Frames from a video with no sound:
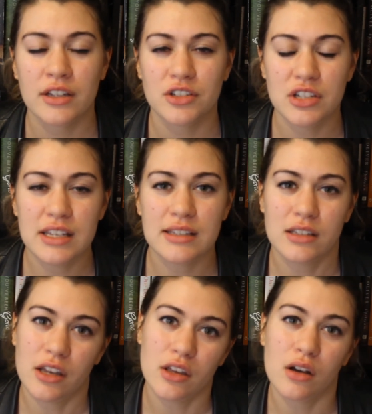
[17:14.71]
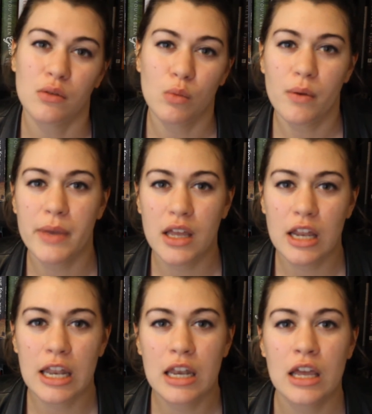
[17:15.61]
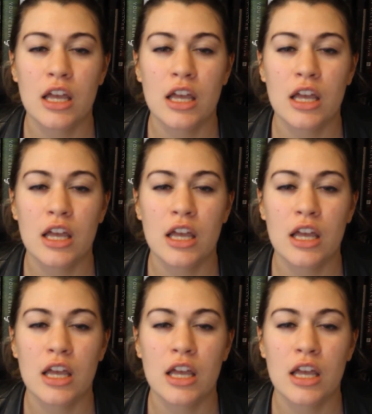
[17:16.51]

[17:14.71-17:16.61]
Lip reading: She's a young woman.